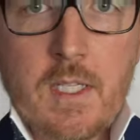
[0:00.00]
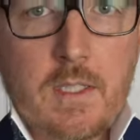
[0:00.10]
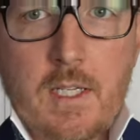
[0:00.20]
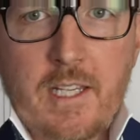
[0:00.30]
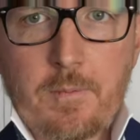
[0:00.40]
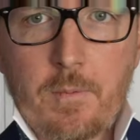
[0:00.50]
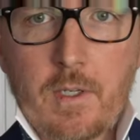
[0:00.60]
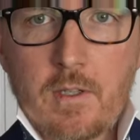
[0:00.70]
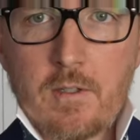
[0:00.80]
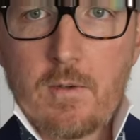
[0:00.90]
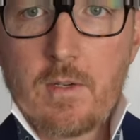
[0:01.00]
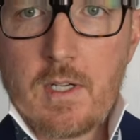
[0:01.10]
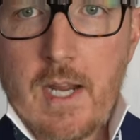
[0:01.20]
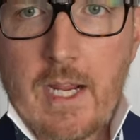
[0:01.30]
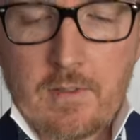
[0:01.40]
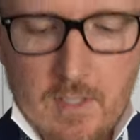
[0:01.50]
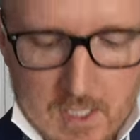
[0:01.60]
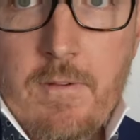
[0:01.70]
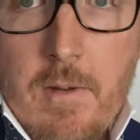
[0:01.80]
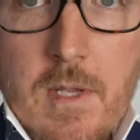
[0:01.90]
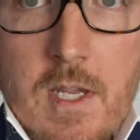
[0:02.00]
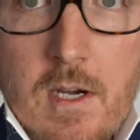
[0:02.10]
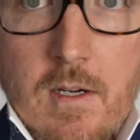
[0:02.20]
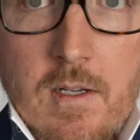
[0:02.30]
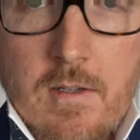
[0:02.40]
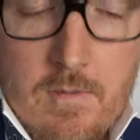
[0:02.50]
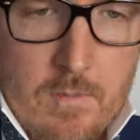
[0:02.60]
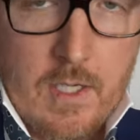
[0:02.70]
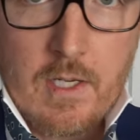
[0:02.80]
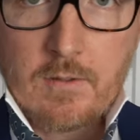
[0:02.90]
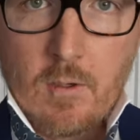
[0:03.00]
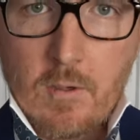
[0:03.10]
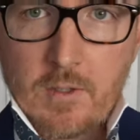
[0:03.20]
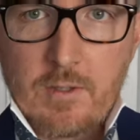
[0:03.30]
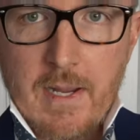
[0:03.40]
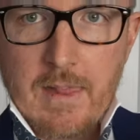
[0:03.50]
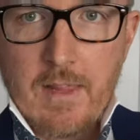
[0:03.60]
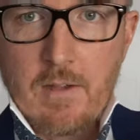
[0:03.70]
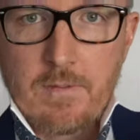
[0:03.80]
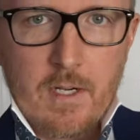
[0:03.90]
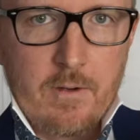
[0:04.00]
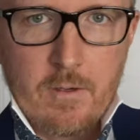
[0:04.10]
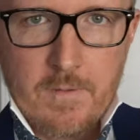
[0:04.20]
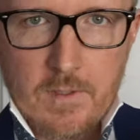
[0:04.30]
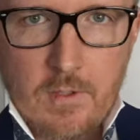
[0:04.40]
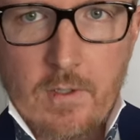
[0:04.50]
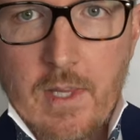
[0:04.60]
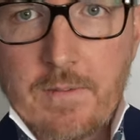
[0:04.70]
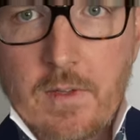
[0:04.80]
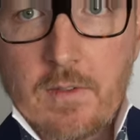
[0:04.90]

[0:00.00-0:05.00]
Can you guess what we're gonna do next? From here, it's over to my left. I don't know if it's your left